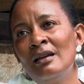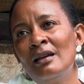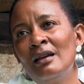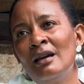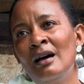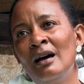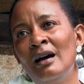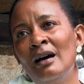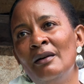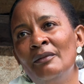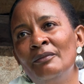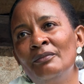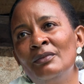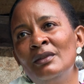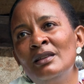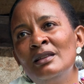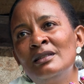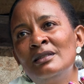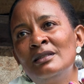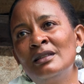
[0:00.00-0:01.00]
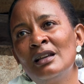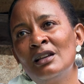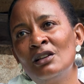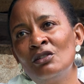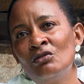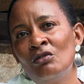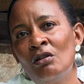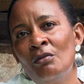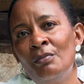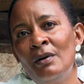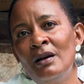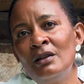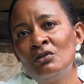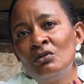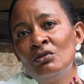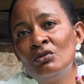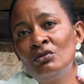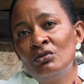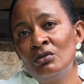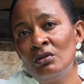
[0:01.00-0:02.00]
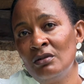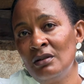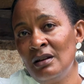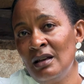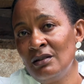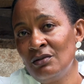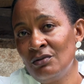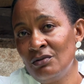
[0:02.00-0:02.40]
this technical person told us